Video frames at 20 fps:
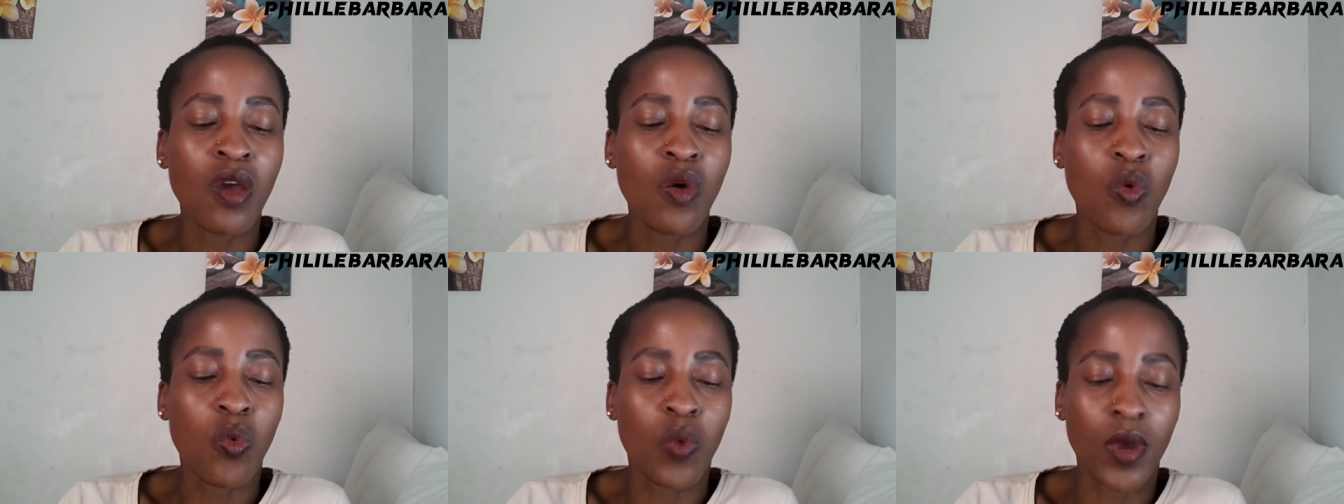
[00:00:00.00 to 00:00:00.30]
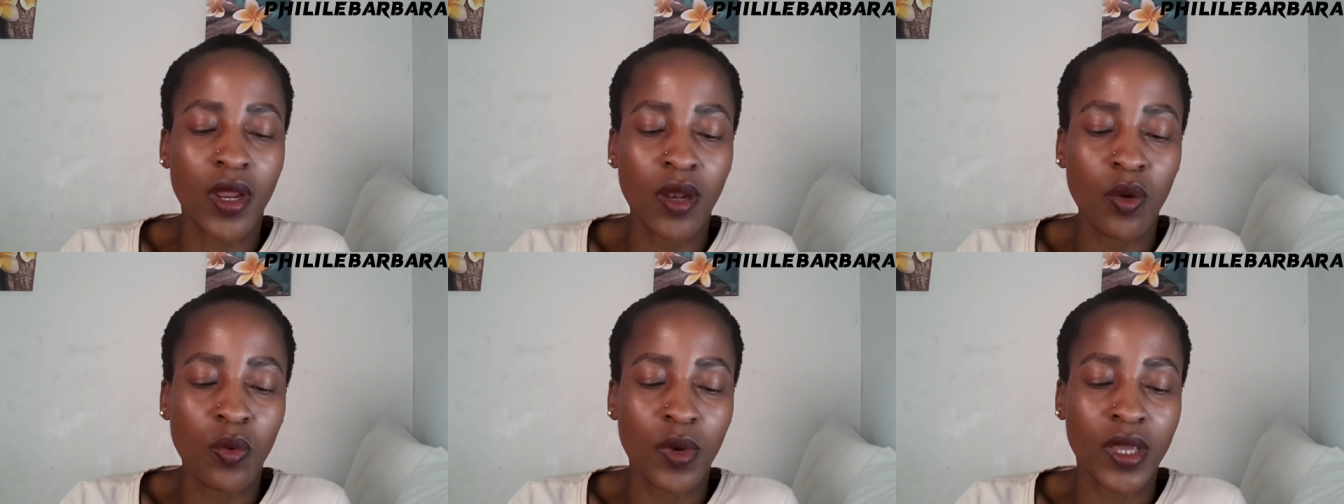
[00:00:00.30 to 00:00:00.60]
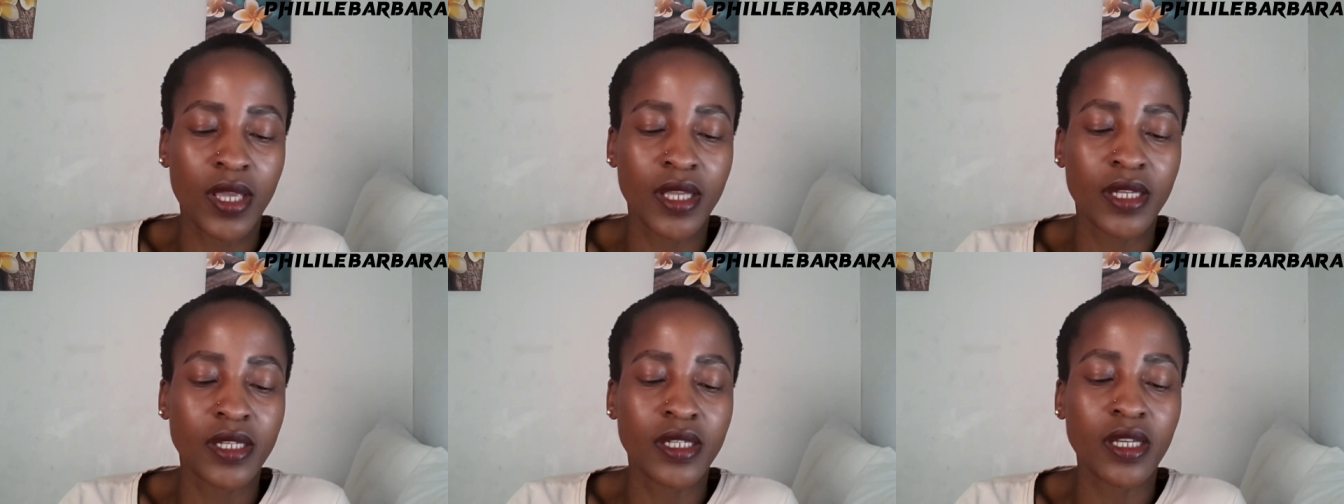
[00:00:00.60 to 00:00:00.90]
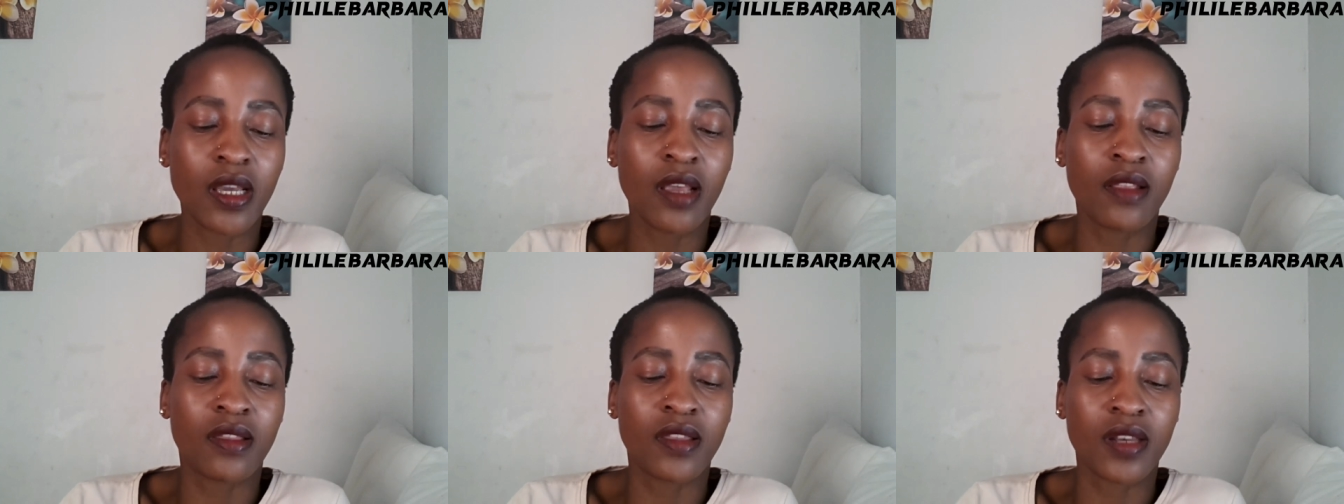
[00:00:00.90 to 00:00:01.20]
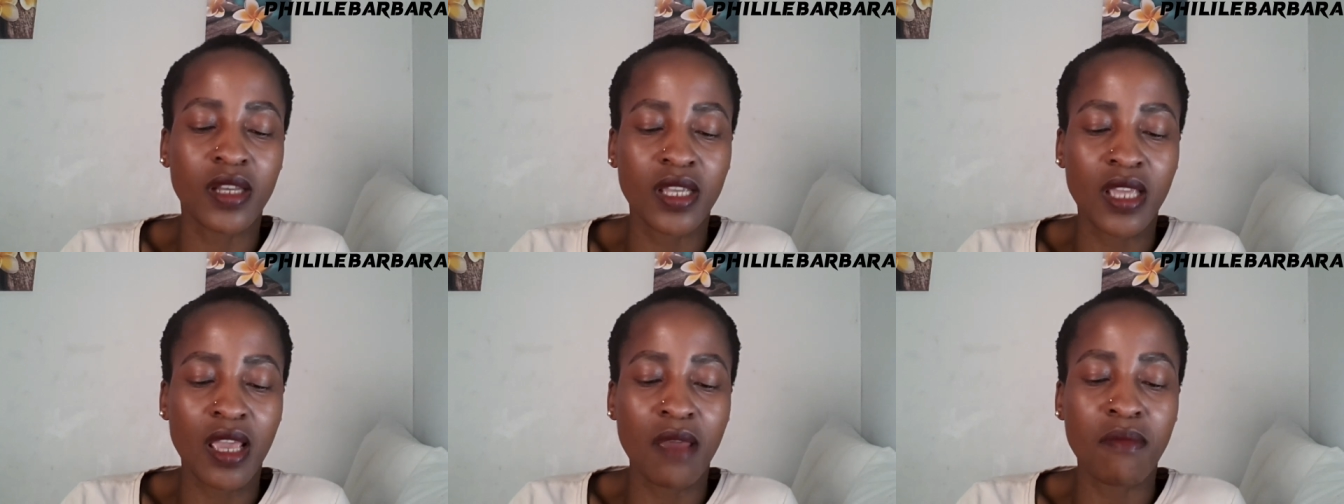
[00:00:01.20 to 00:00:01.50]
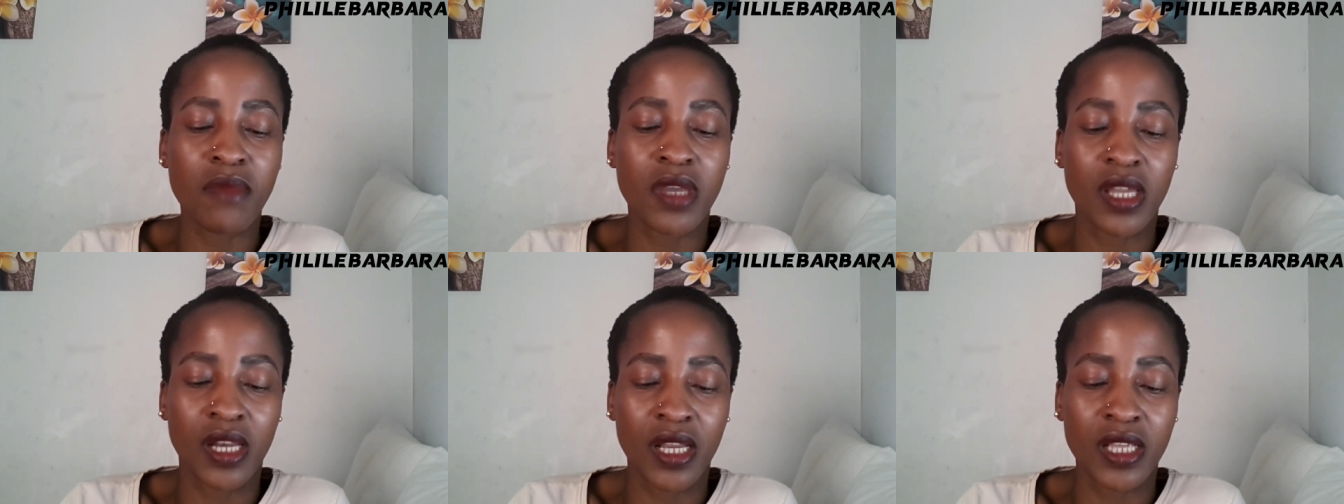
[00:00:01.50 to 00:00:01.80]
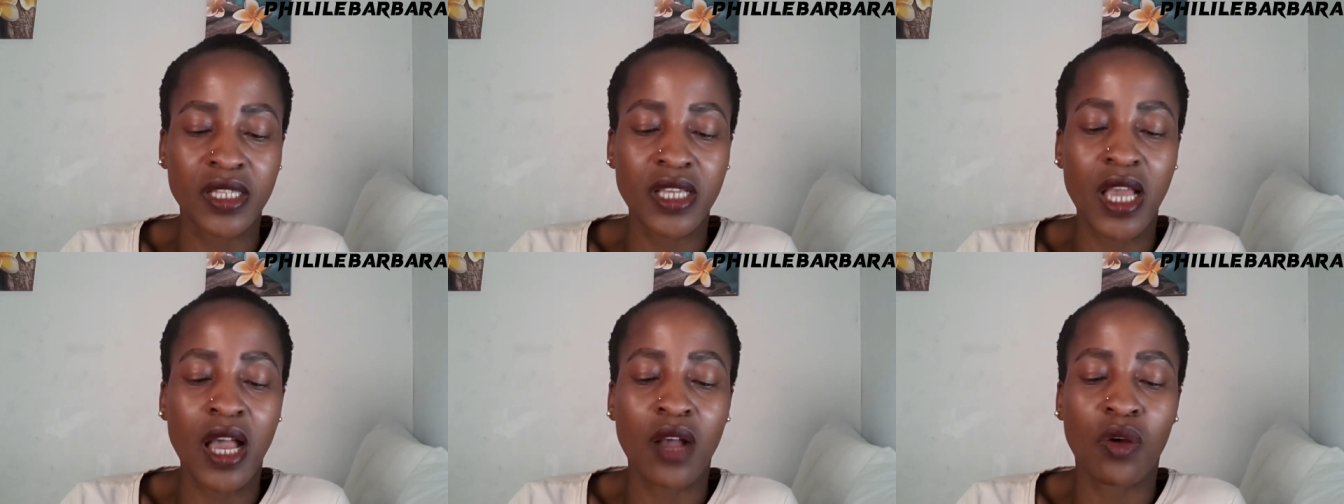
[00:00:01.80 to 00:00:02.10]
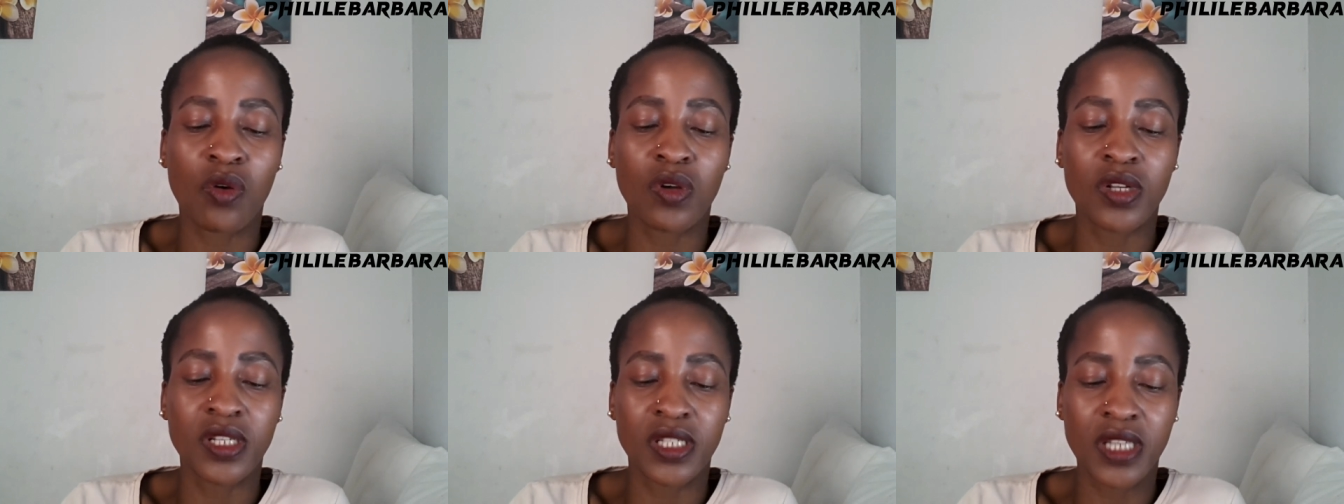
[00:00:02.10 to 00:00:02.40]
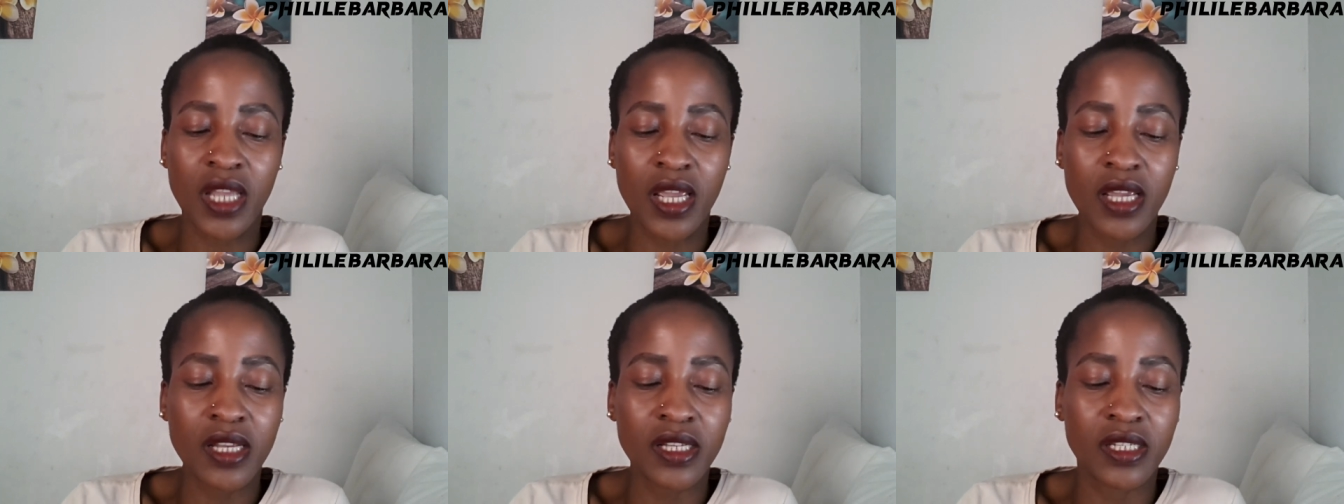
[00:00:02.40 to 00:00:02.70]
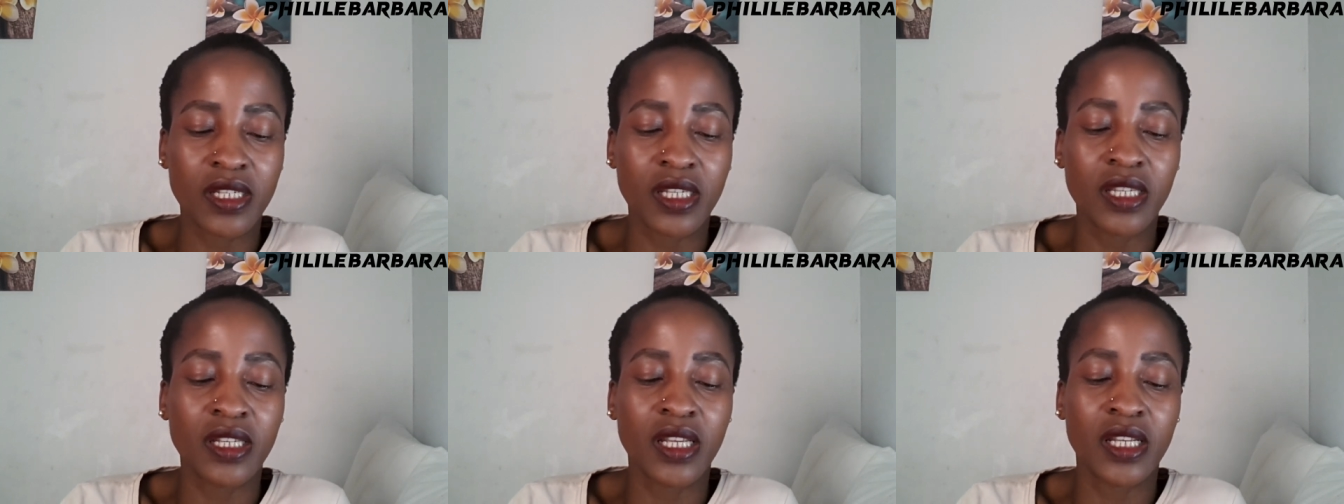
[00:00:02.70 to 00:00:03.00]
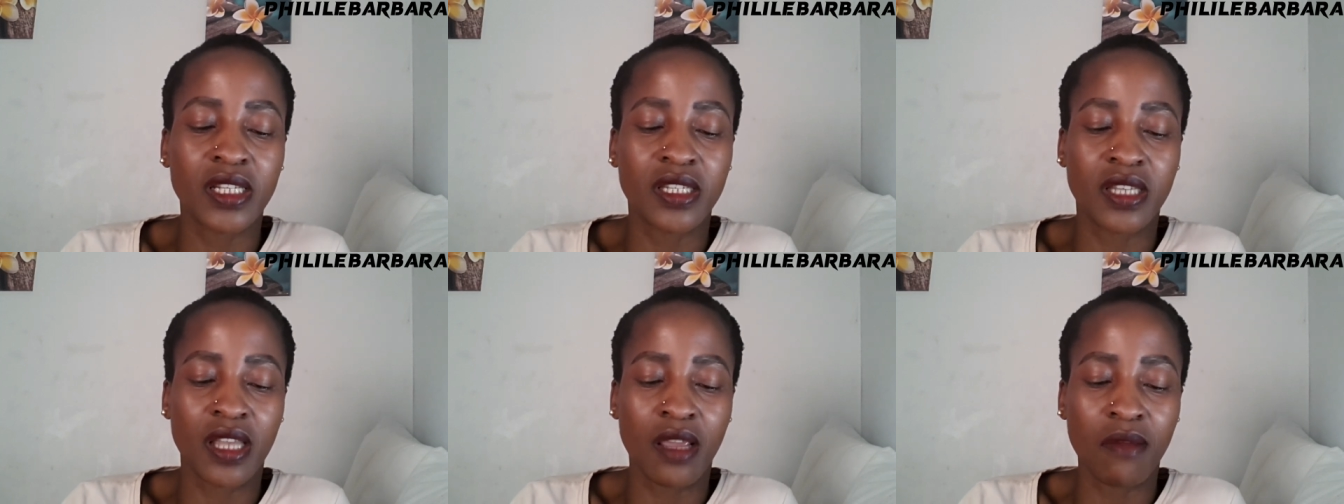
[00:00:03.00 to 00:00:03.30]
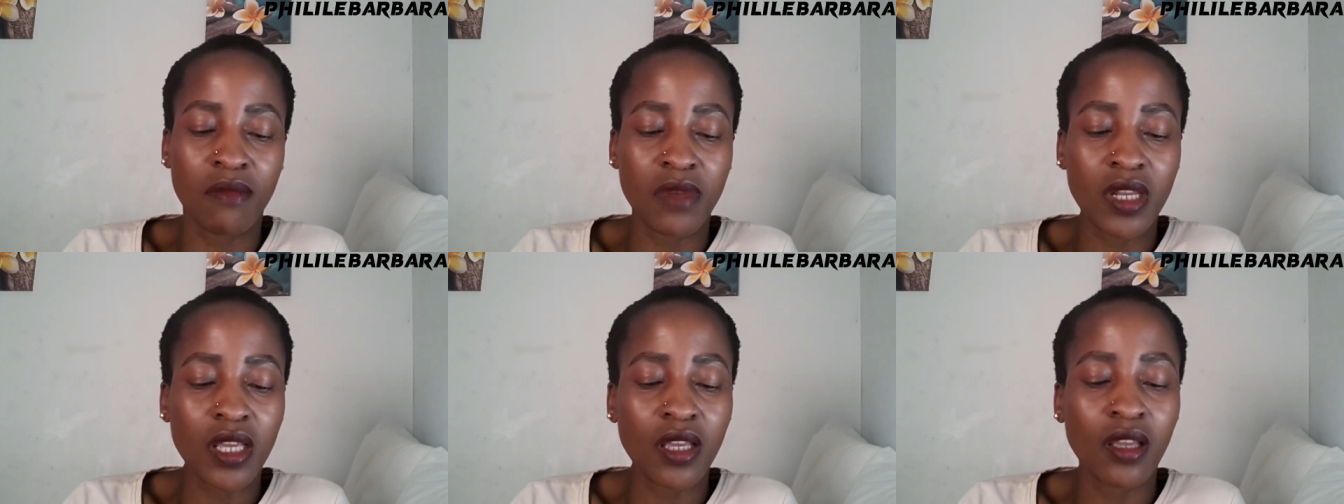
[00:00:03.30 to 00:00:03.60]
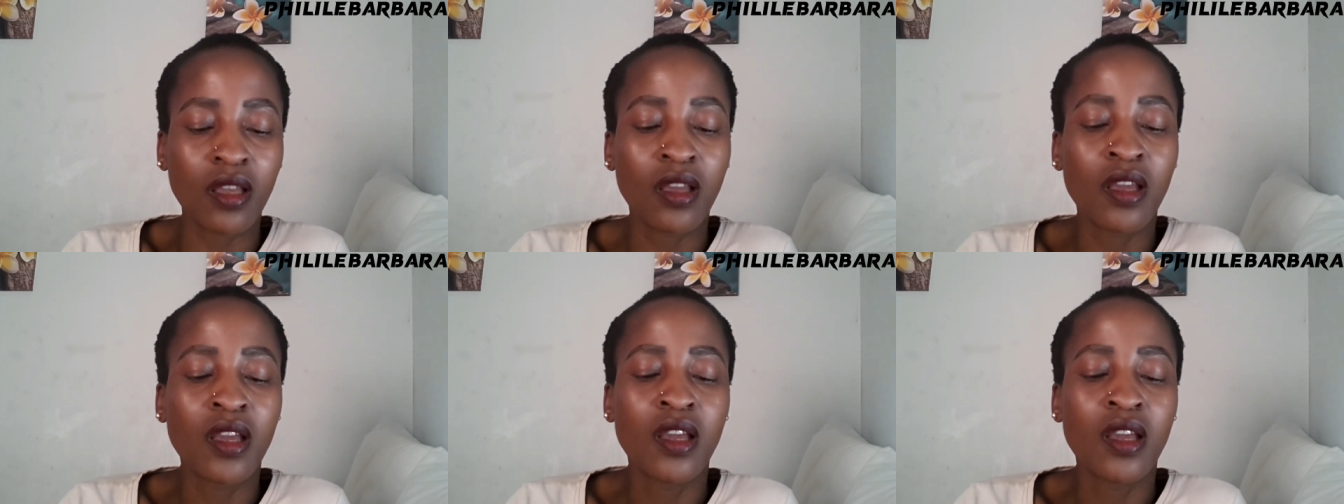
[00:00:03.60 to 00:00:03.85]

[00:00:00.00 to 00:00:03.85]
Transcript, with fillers: well uh, three-year marriage are contained in a damning